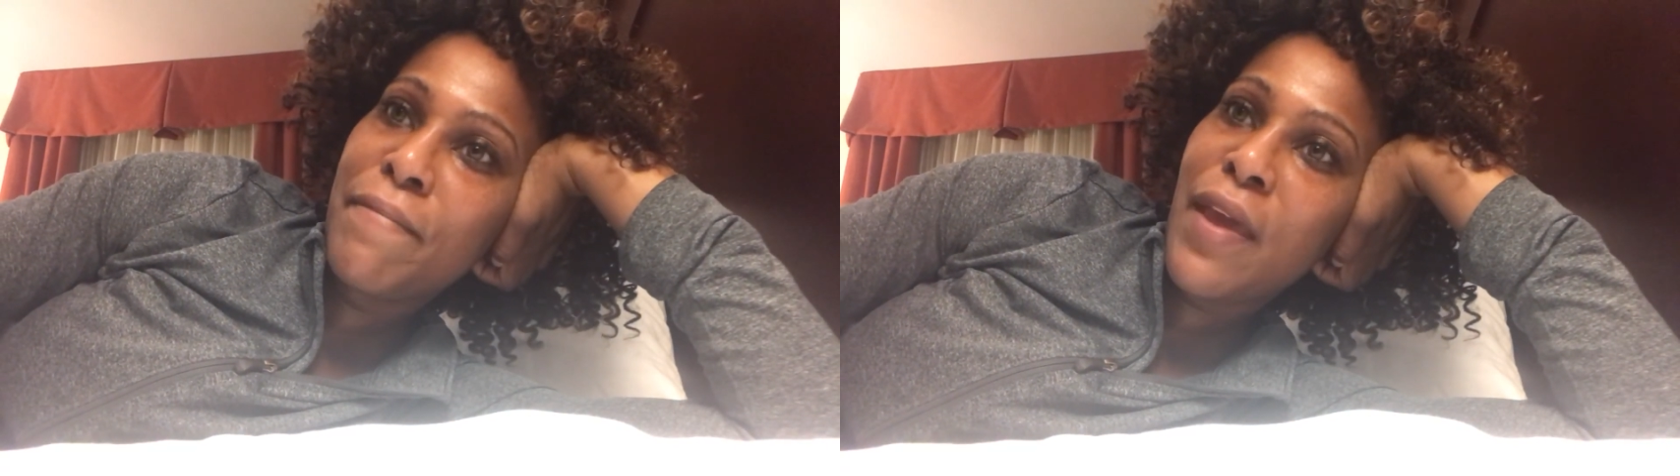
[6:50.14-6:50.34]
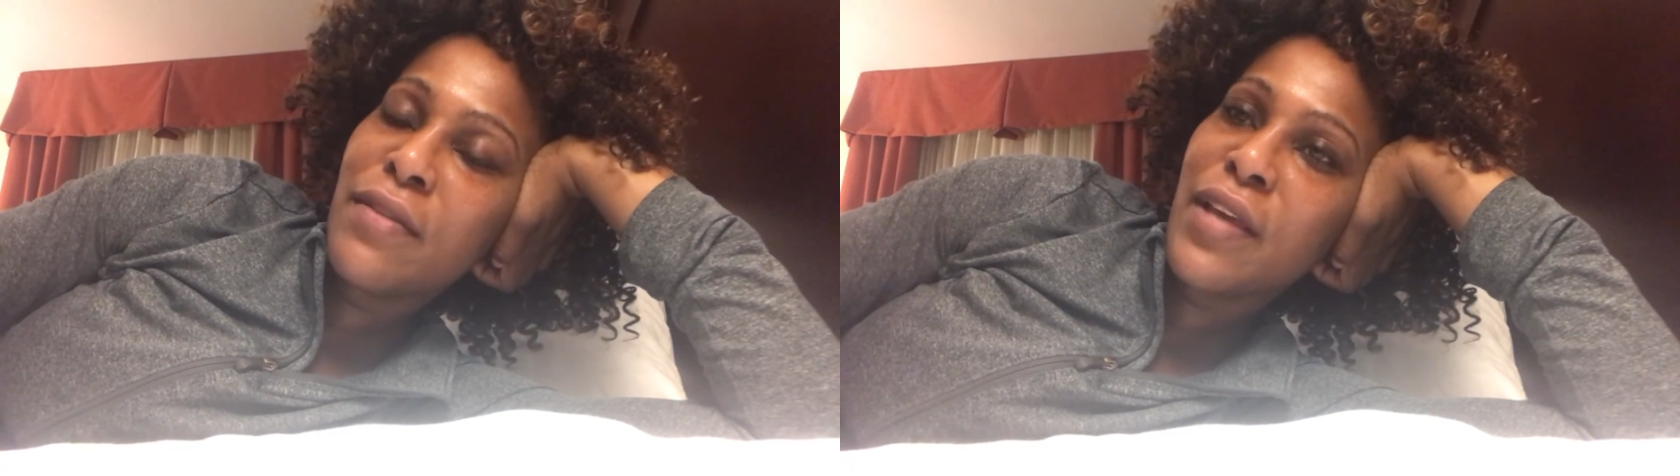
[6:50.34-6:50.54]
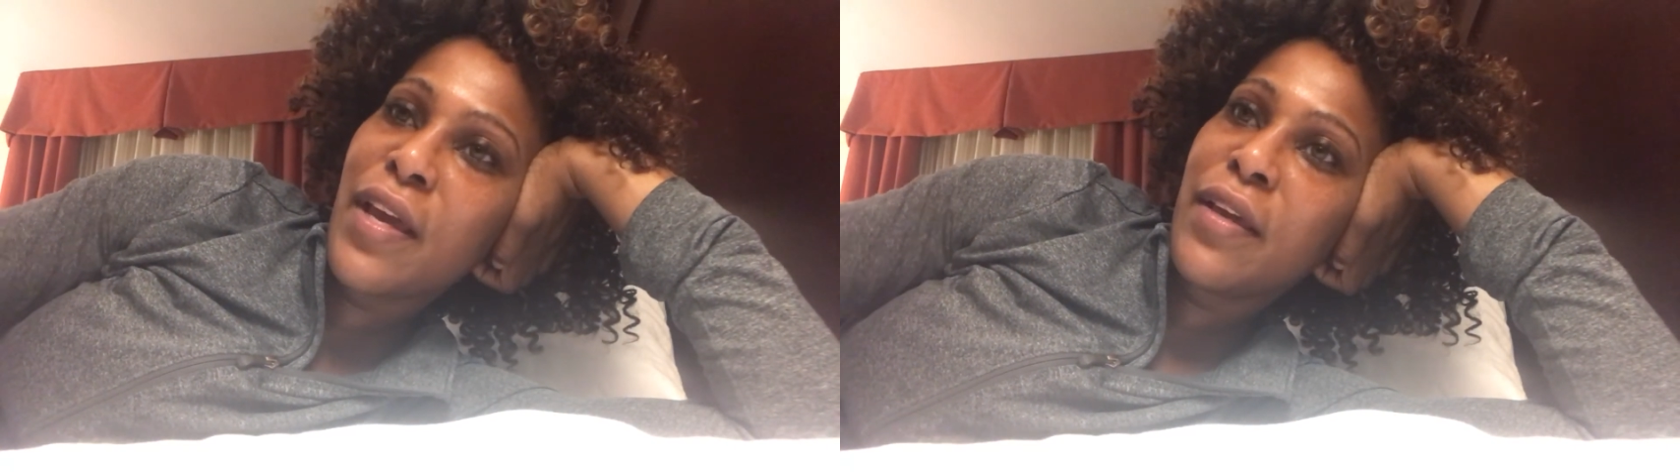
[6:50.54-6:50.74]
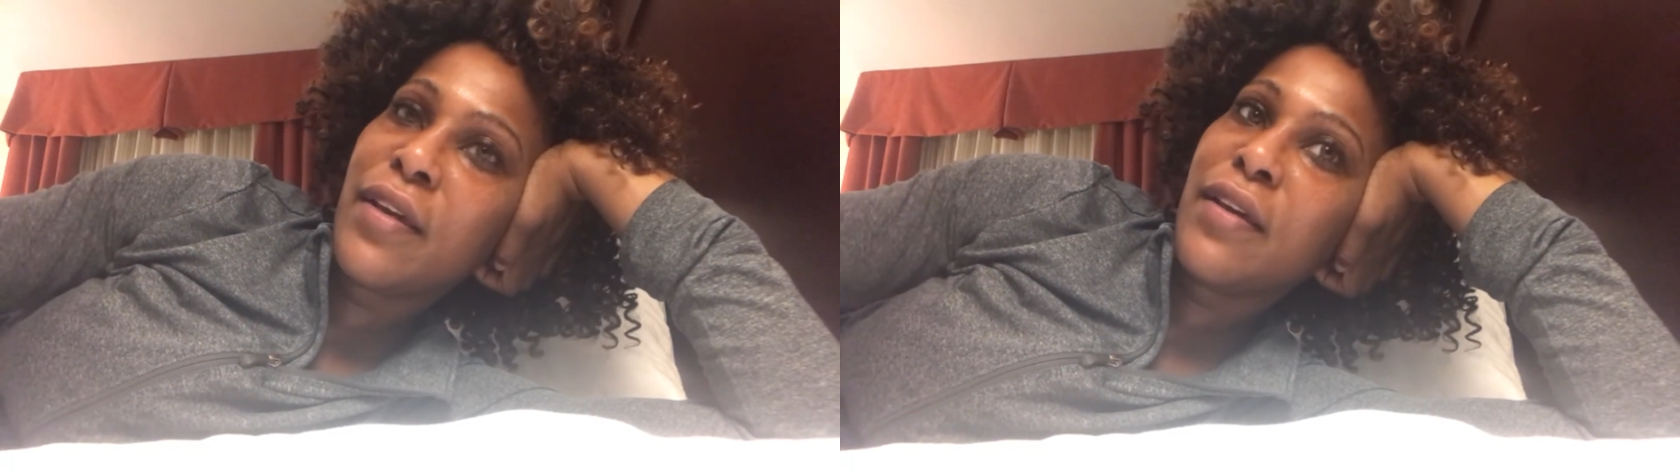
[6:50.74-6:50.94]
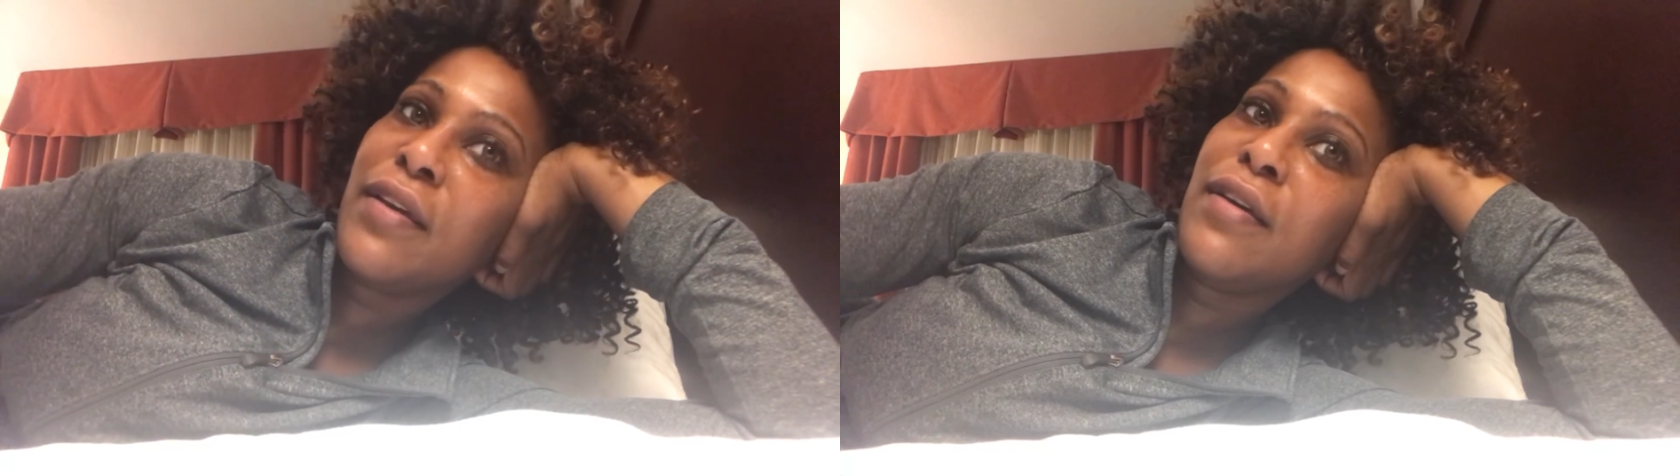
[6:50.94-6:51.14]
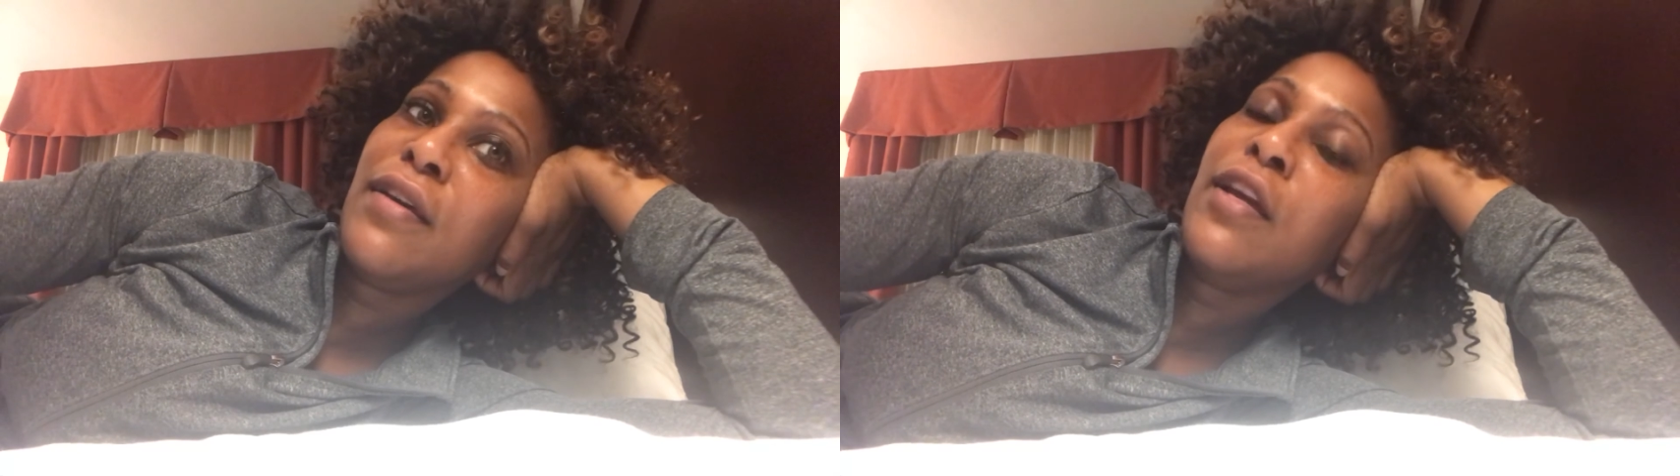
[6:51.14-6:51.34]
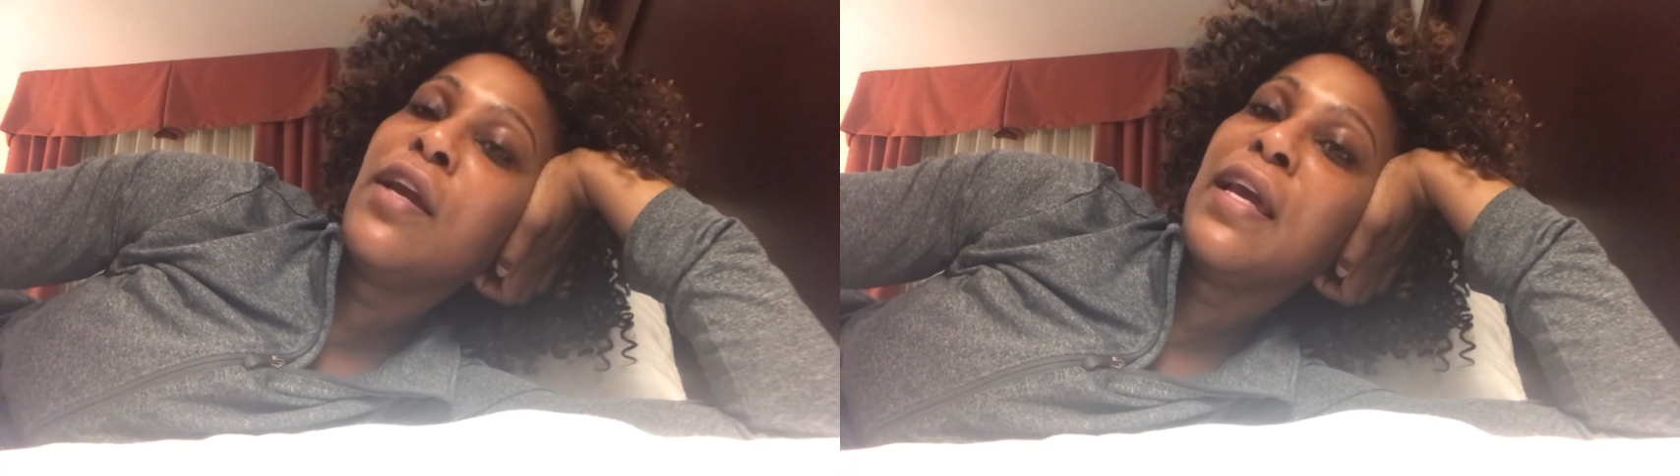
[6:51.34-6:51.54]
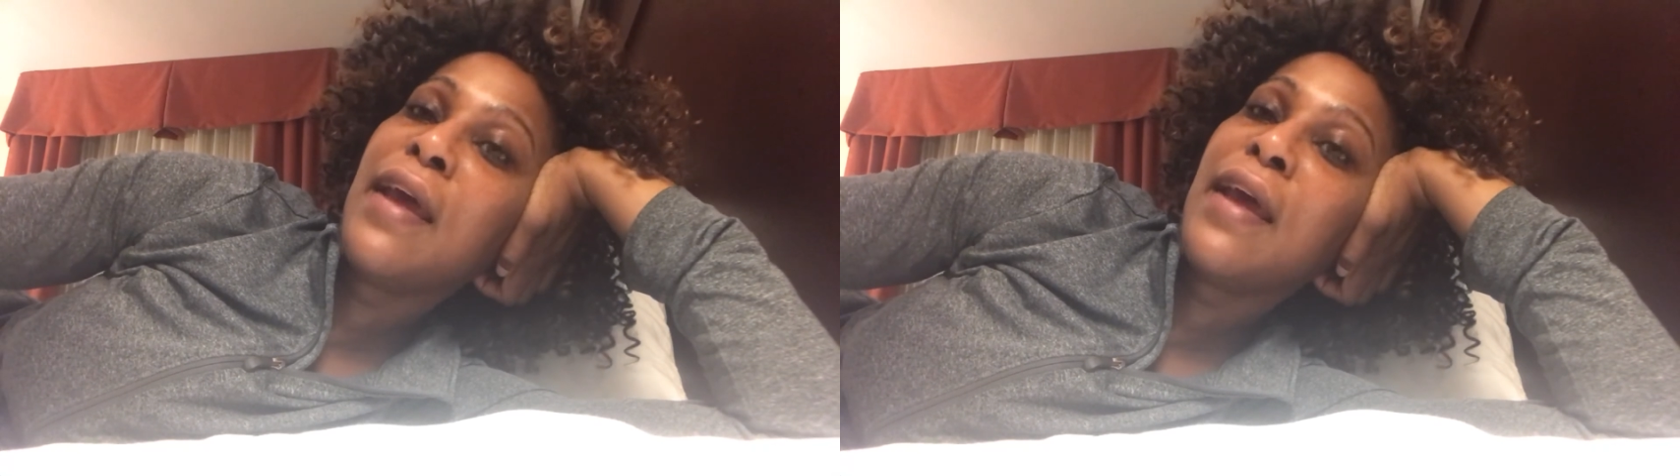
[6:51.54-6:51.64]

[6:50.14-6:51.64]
and like get